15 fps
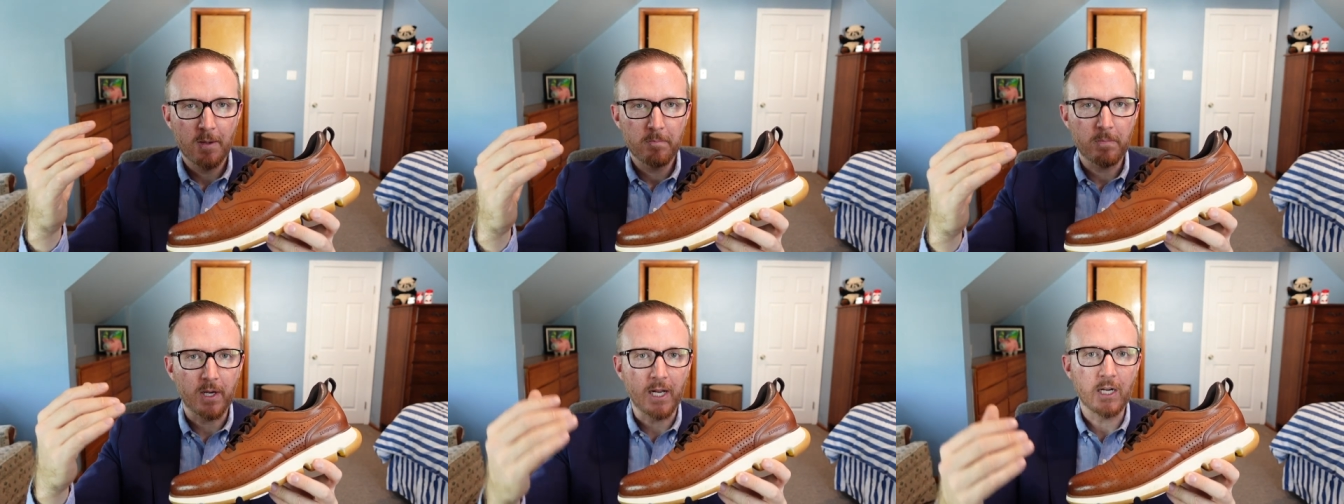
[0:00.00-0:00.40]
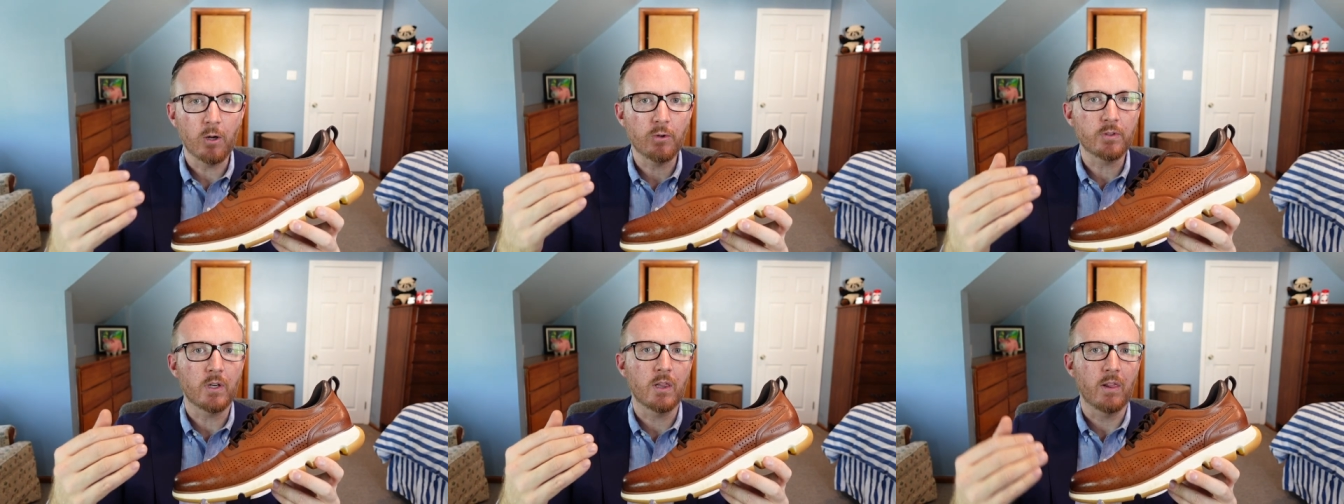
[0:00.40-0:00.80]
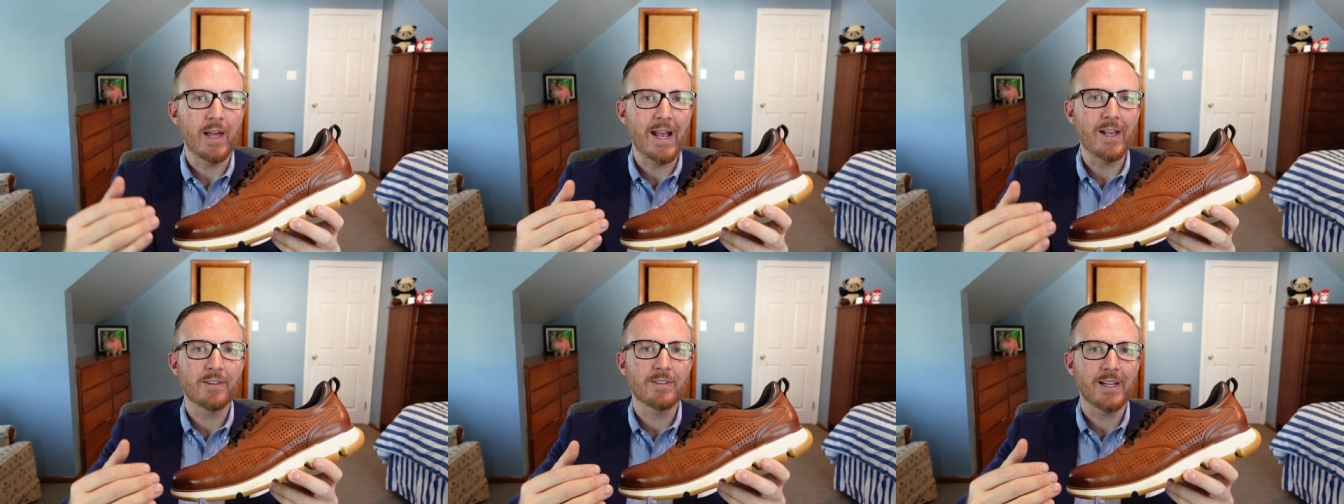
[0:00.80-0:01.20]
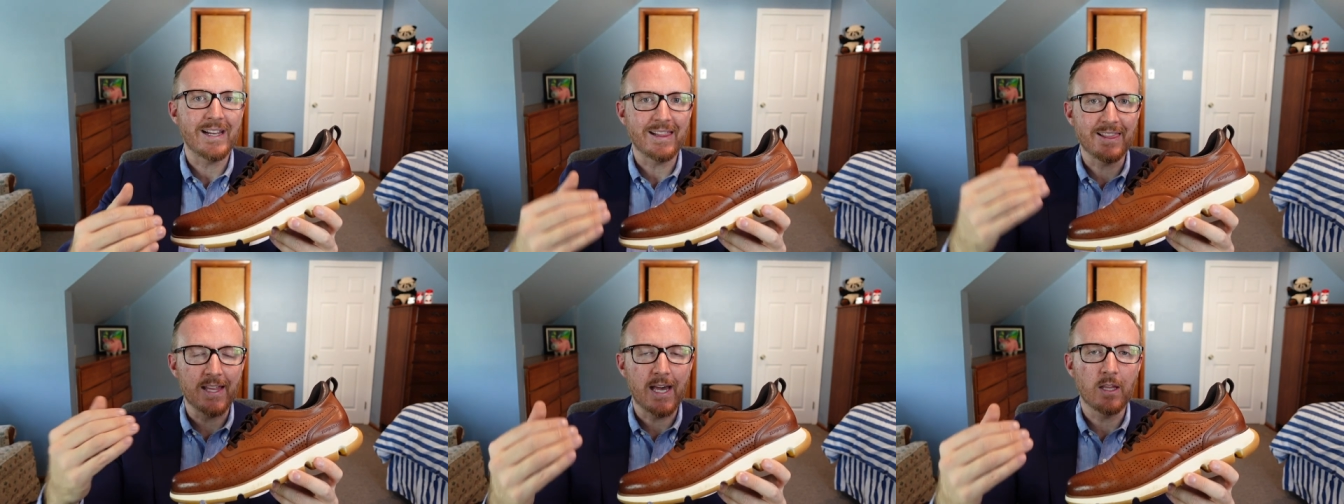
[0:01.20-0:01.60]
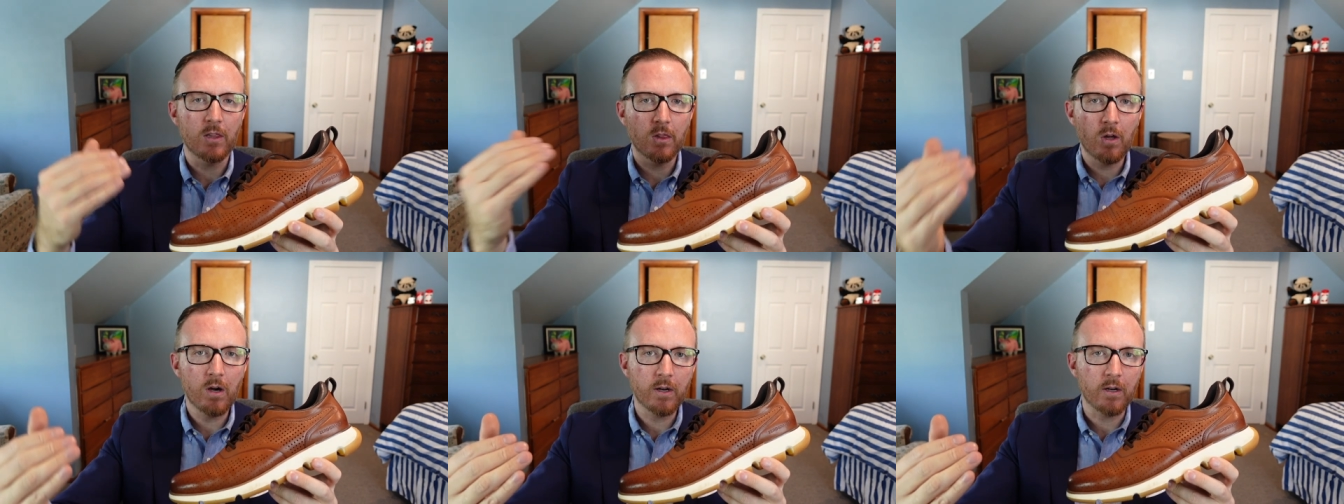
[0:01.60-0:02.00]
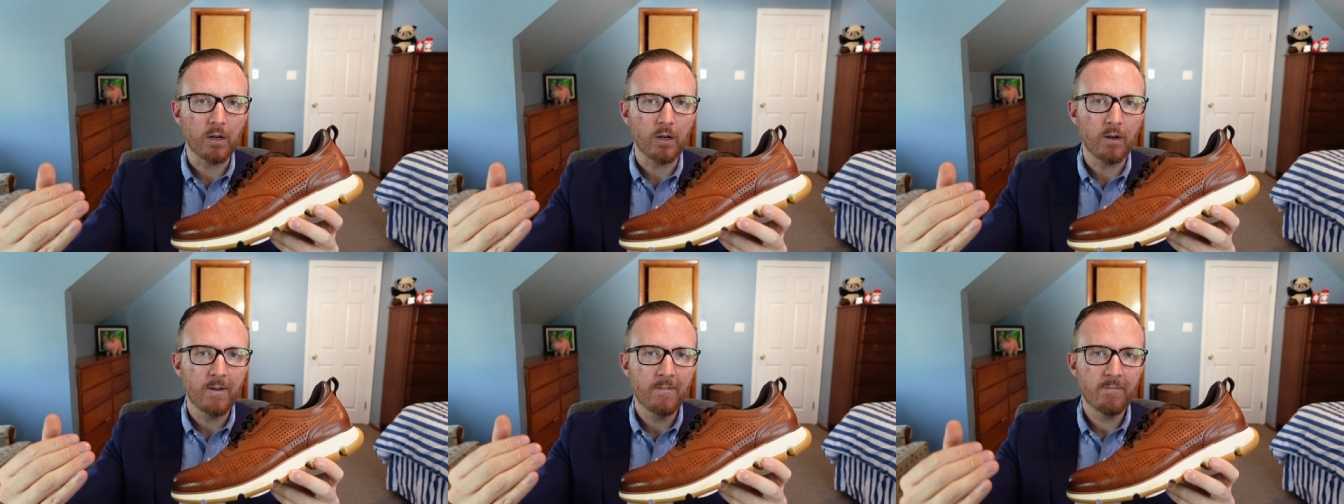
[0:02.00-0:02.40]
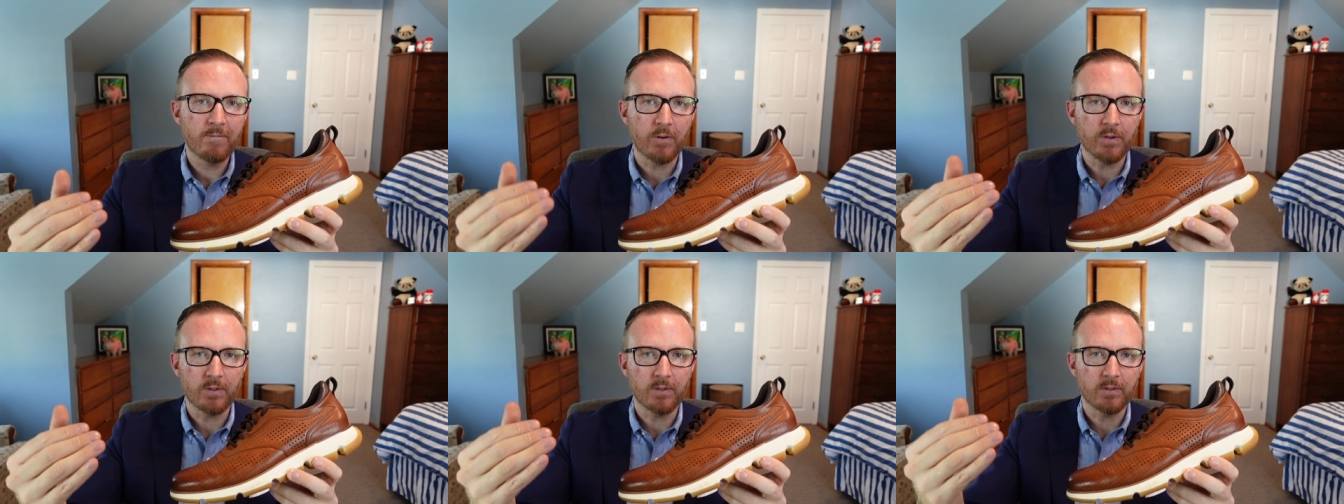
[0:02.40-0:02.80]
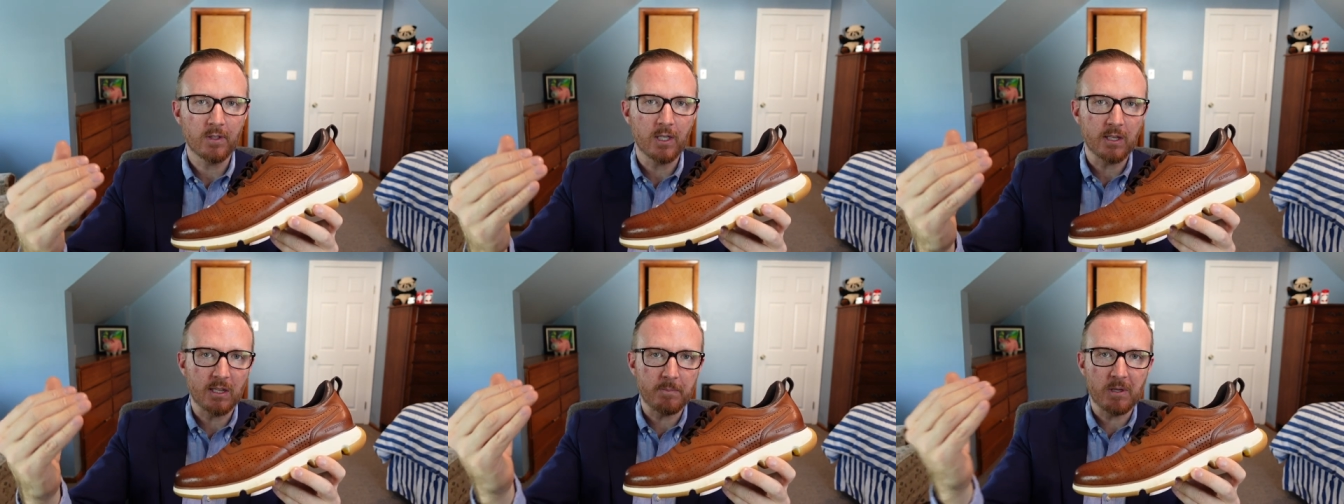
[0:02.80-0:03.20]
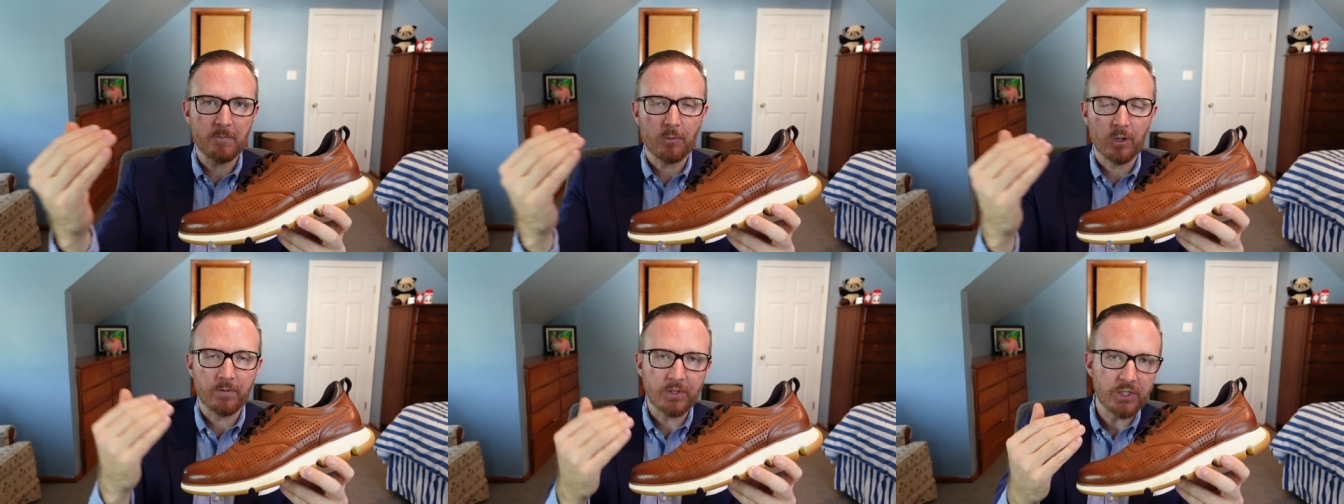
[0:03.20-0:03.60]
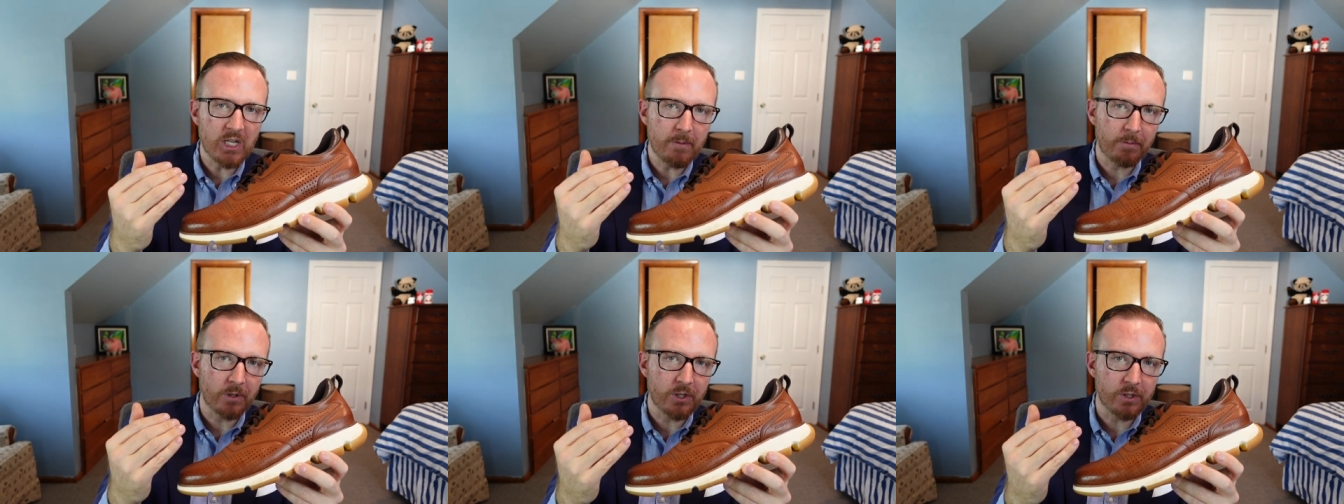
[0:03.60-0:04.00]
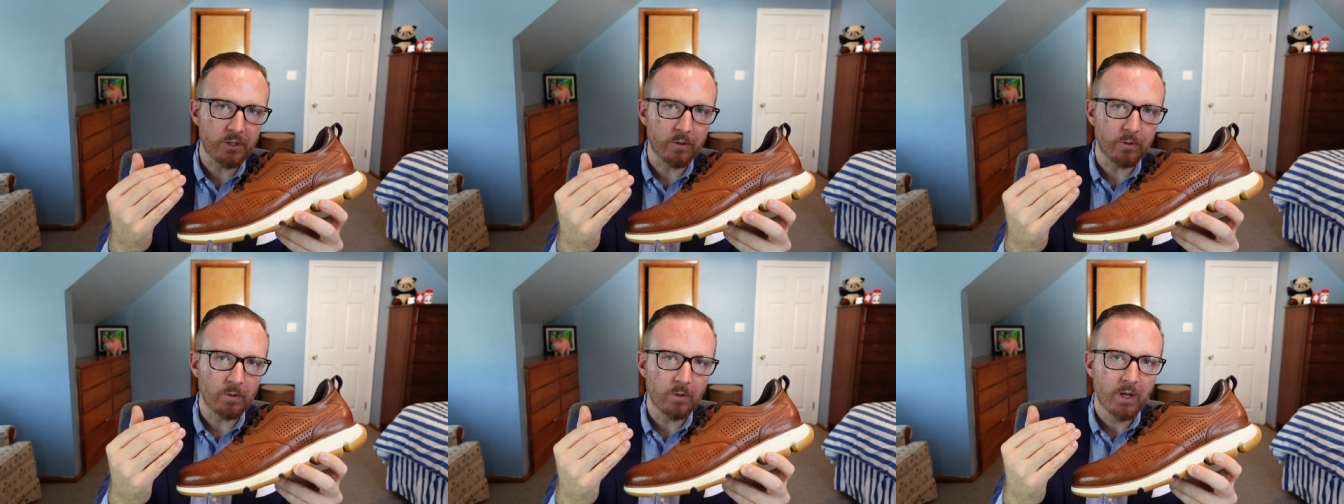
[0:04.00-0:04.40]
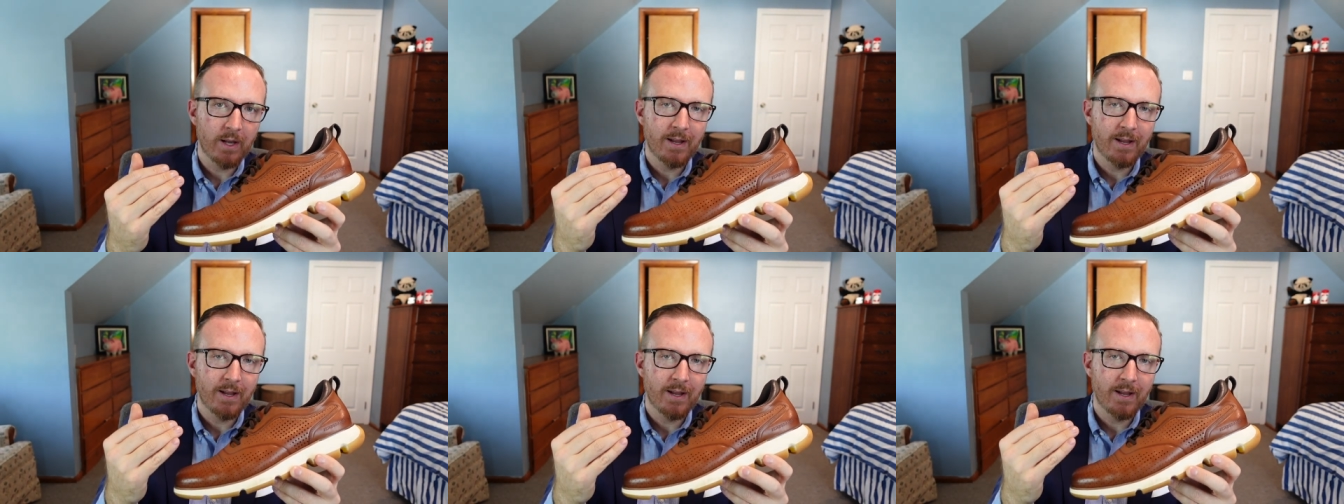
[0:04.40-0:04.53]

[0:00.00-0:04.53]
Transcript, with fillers: but I know is going to last a lot longer versus a little bit more of a cheaper shoe